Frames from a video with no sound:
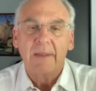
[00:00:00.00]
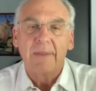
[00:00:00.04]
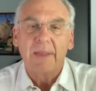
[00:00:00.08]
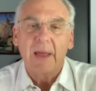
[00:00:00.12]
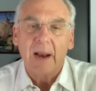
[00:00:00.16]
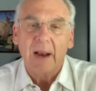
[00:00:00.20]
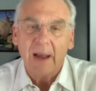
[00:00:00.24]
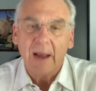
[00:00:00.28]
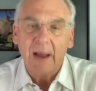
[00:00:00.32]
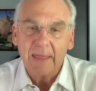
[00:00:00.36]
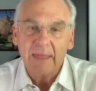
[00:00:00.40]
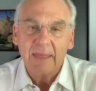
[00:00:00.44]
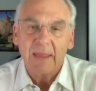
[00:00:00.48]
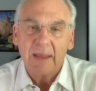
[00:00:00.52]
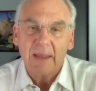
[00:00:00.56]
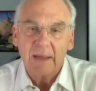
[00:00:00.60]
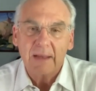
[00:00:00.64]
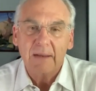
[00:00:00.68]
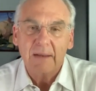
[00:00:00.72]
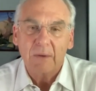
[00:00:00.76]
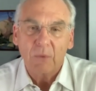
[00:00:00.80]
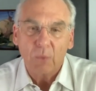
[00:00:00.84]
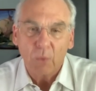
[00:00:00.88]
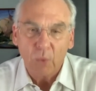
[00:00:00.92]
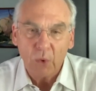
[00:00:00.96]
that I
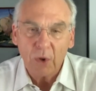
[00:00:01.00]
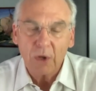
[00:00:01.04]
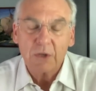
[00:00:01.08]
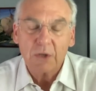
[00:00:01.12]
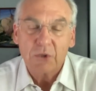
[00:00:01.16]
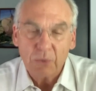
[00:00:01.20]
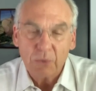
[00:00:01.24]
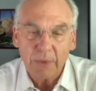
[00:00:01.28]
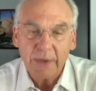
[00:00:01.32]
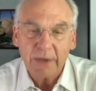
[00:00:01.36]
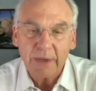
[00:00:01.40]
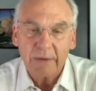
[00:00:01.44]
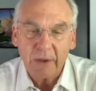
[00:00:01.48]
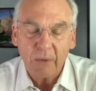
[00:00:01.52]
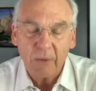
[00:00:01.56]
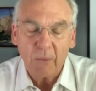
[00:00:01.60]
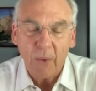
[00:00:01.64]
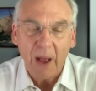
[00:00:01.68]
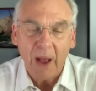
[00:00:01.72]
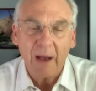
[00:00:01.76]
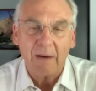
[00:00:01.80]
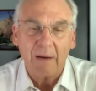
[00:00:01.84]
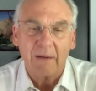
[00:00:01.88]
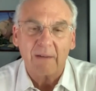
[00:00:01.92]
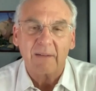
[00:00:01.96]
think works really
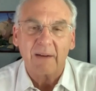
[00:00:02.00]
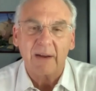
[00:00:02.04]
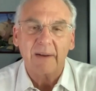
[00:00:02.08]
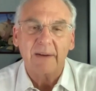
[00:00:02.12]
well.